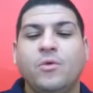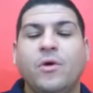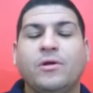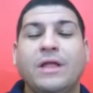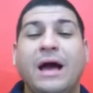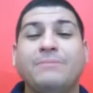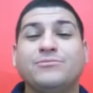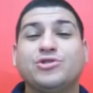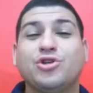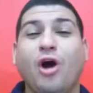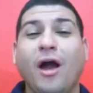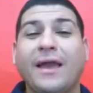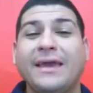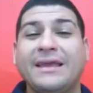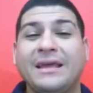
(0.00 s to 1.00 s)
Well, I'm
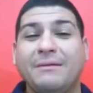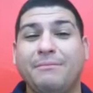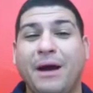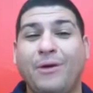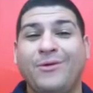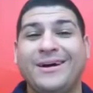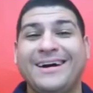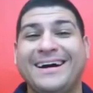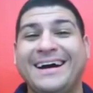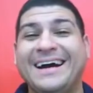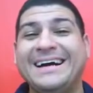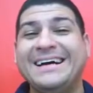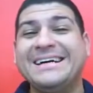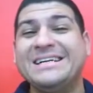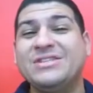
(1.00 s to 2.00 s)
talking
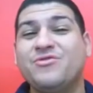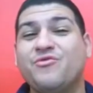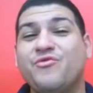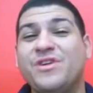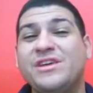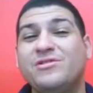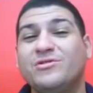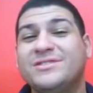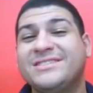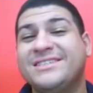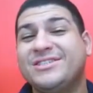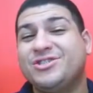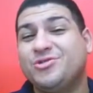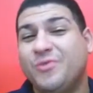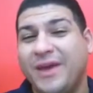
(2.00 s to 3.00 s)
about an unreal
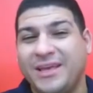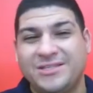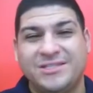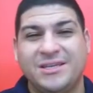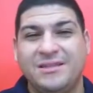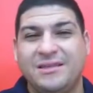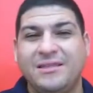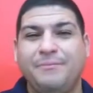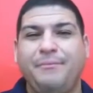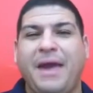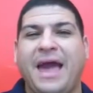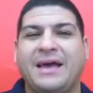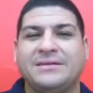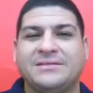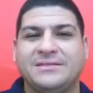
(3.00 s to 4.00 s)
situation in the
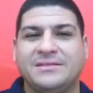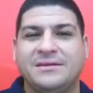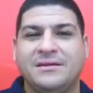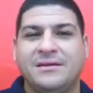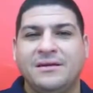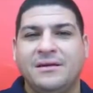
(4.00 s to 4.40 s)
past.